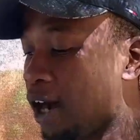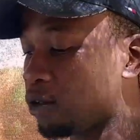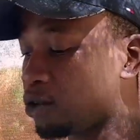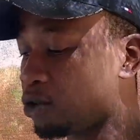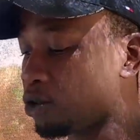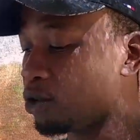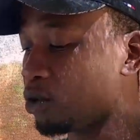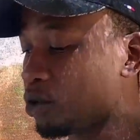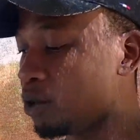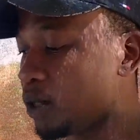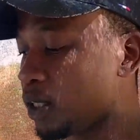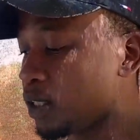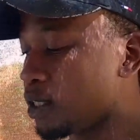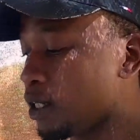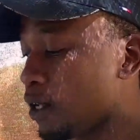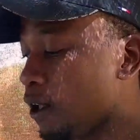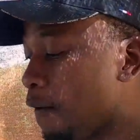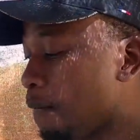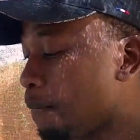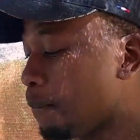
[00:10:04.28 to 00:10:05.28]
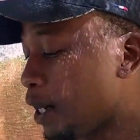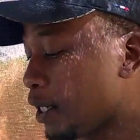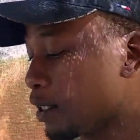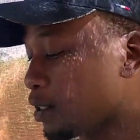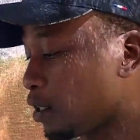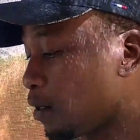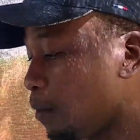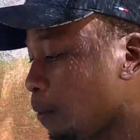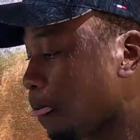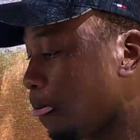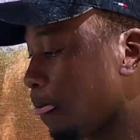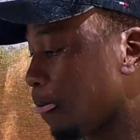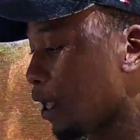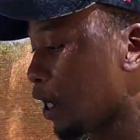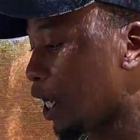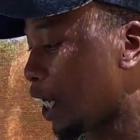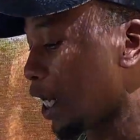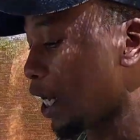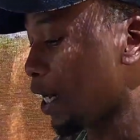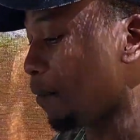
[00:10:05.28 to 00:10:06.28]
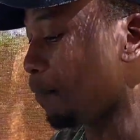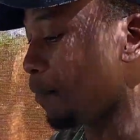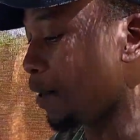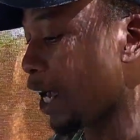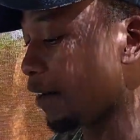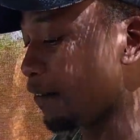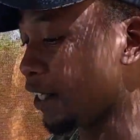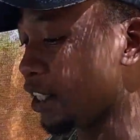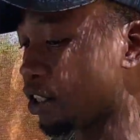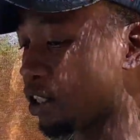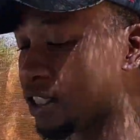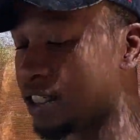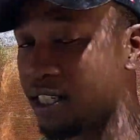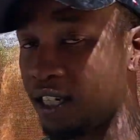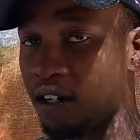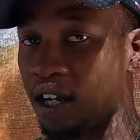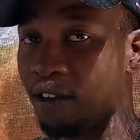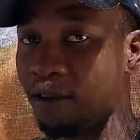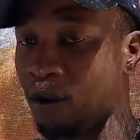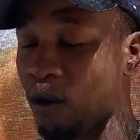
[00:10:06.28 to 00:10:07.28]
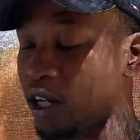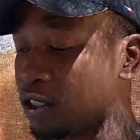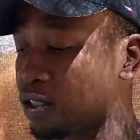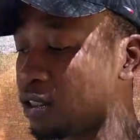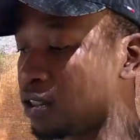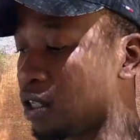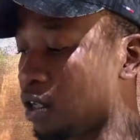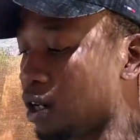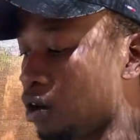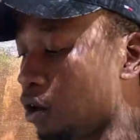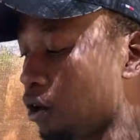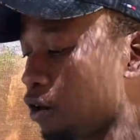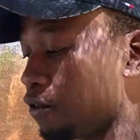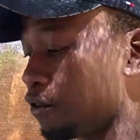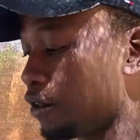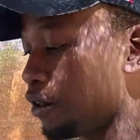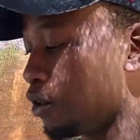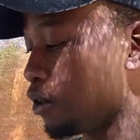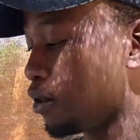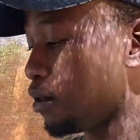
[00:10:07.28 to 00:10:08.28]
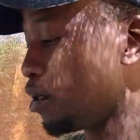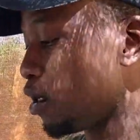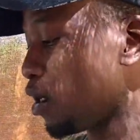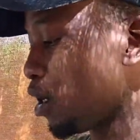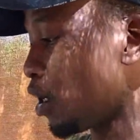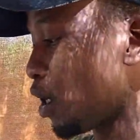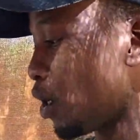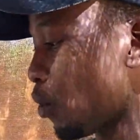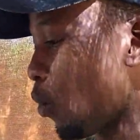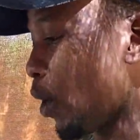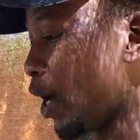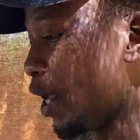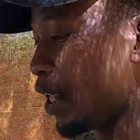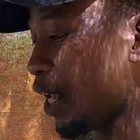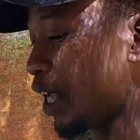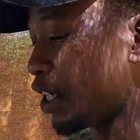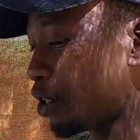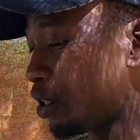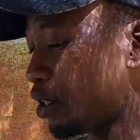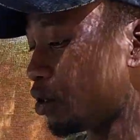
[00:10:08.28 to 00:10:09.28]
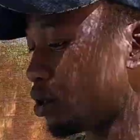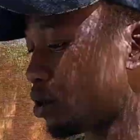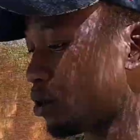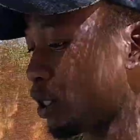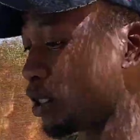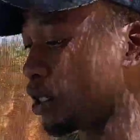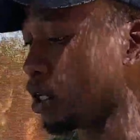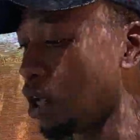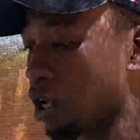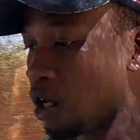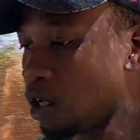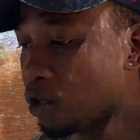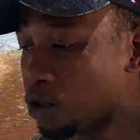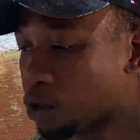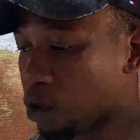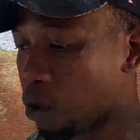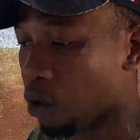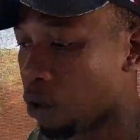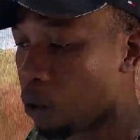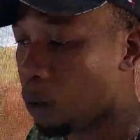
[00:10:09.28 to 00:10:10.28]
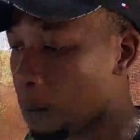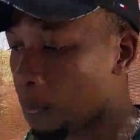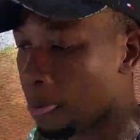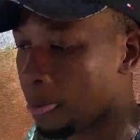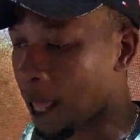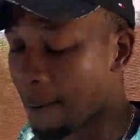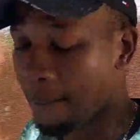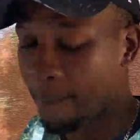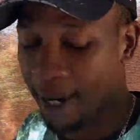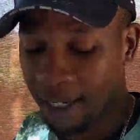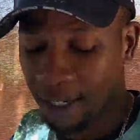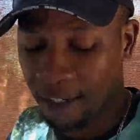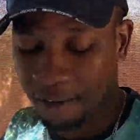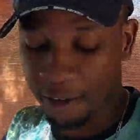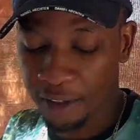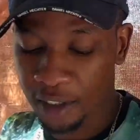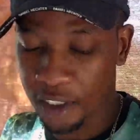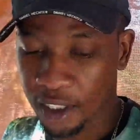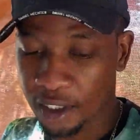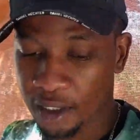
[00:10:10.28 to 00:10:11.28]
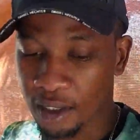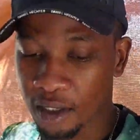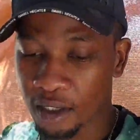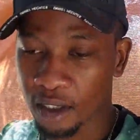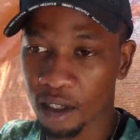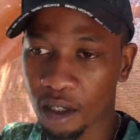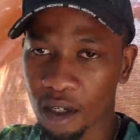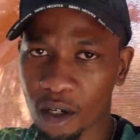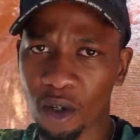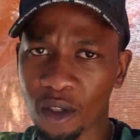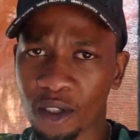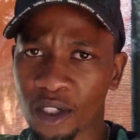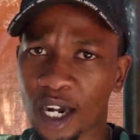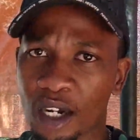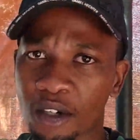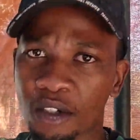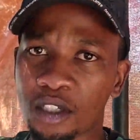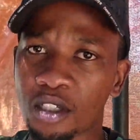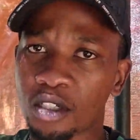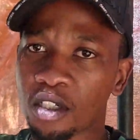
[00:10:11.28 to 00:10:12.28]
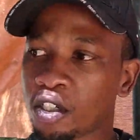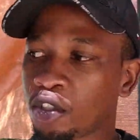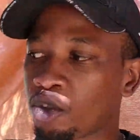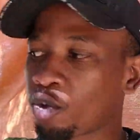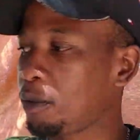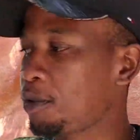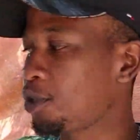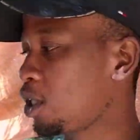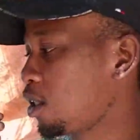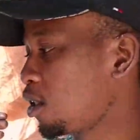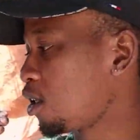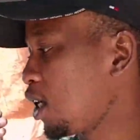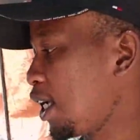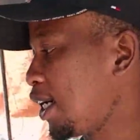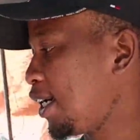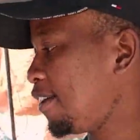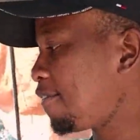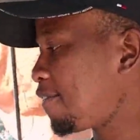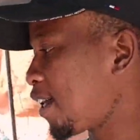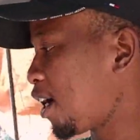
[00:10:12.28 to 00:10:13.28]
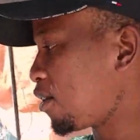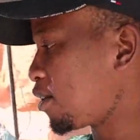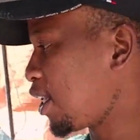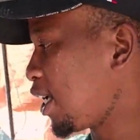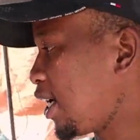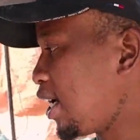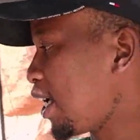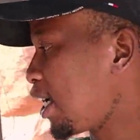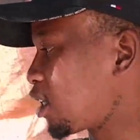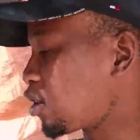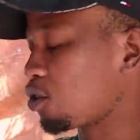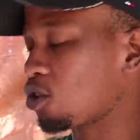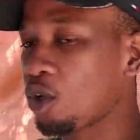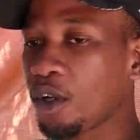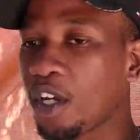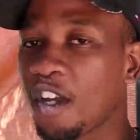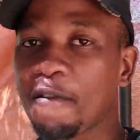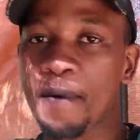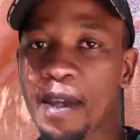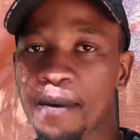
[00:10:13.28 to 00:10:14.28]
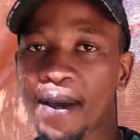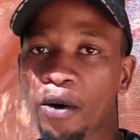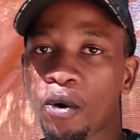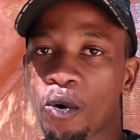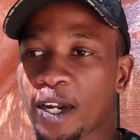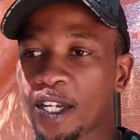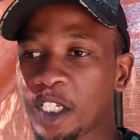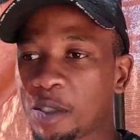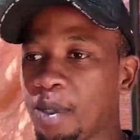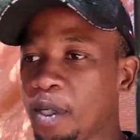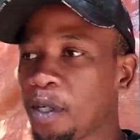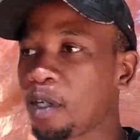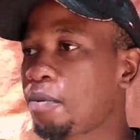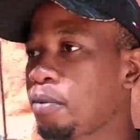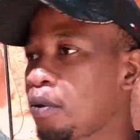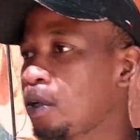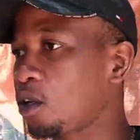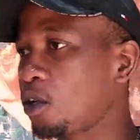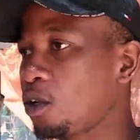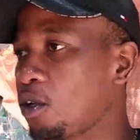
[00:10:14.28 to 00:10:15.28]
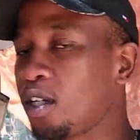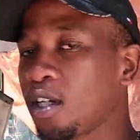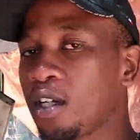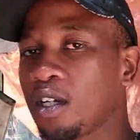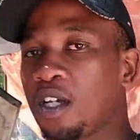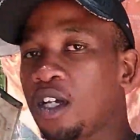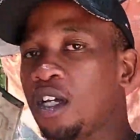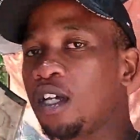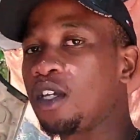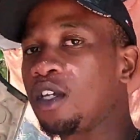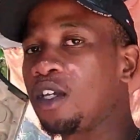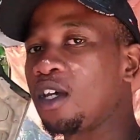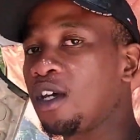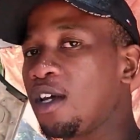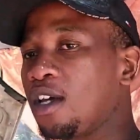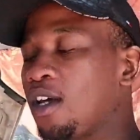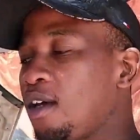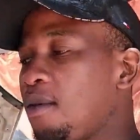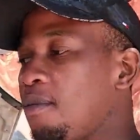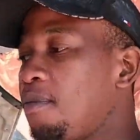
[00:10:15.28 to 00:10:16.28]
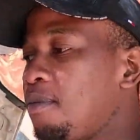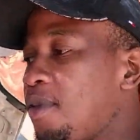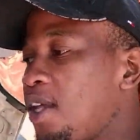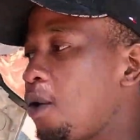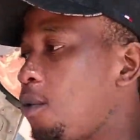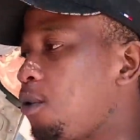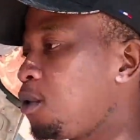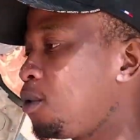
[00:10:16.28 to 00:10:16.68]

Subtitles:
how to do it, but I've actually said I've watched a lot of videos where they actually do it, so I might even just down in the description leave down the link, so if maybe I don't explain it good, they